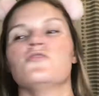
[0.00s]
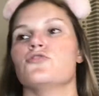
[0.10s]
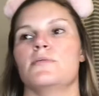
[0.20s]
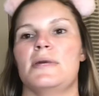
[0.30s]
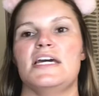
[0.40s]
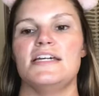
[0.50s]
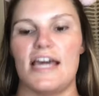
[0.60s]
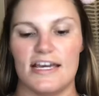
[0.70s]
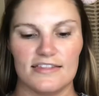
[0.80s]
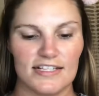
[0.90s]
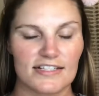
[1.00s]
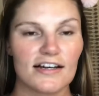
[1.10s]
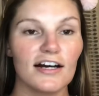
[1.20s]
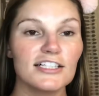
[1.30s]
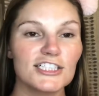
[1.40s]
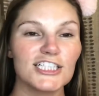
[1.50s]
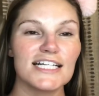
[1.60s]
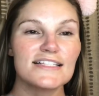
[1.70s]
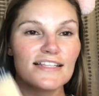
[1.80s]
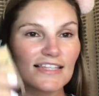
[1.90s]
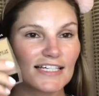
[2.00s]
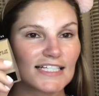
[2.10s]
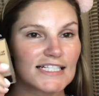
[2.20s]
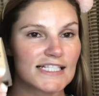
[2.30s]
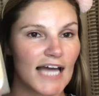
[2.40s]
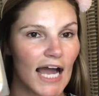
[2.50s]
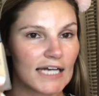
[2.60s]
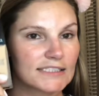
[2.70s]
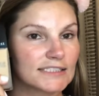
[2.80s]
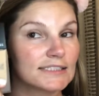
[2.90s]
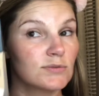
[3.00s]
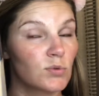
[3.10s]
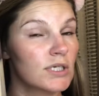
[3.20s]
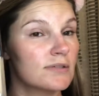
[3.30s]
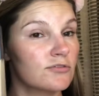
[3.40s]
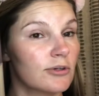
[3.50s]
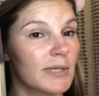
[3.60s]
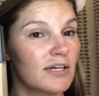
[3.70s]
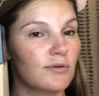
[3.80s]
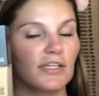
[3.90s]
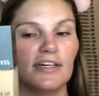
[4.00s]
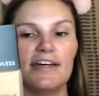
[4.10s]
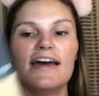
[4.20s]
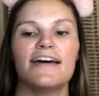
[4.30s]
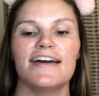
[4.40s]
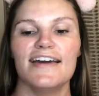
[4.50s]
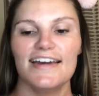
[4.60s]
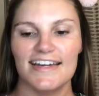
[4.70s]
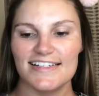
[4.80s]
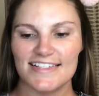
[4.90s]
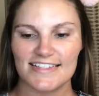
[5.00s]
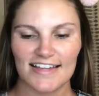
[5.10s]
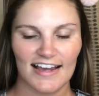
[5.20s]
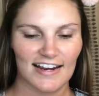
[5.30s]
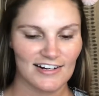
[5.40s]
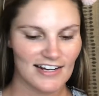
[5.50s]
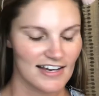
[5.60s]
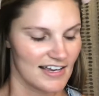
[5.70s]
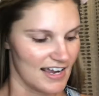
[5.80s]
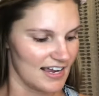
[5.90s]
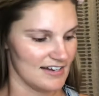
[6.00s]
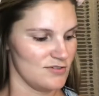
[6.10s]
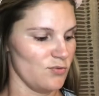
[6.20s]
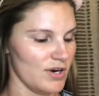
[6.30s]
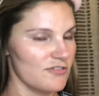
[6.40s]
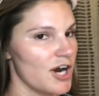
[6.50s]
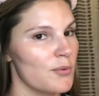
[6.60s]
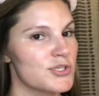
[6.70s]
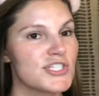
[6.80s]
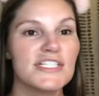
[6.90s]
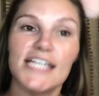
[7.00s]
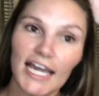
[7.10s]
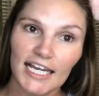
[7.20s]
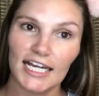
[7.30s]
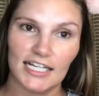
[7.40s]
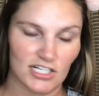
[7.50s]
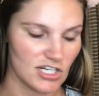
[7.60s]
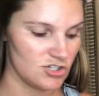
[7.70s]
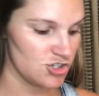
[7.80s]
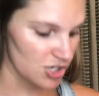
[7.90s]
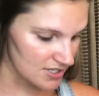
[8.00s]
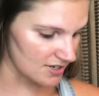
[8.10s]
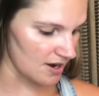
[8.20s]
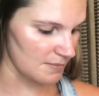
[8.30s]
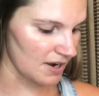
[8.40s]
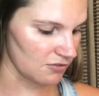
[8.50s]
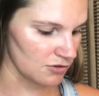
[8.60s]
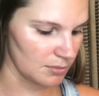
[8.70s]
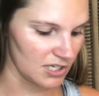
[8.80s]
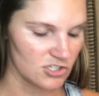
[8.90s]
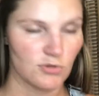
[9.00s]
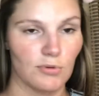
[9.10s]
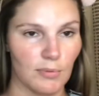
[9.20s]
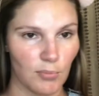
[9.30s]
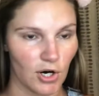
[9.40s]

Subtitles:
for me, and this color isn't the exact one for me really. It's Sahara, and whenever I was tan and had just gotten back from the beach, it would have been